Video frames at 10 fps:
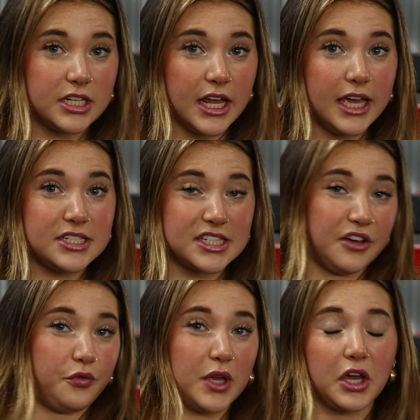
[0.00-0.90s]
today,
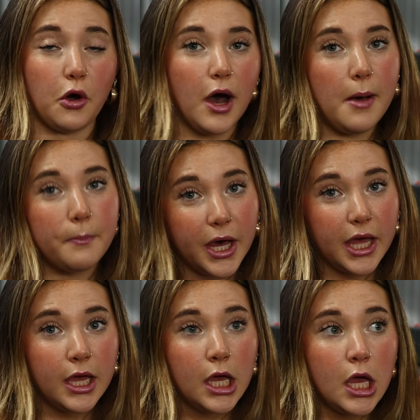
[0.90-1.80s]
see if we can go up,
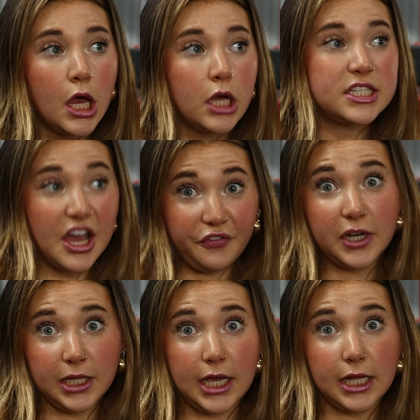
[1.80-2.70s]
but
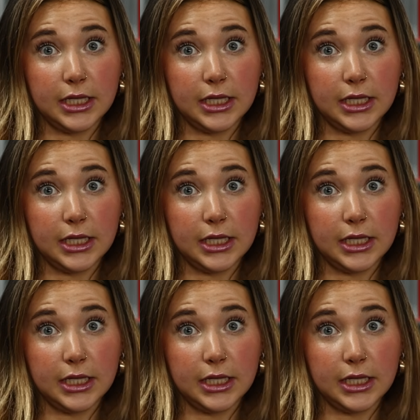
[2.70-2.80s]
definitely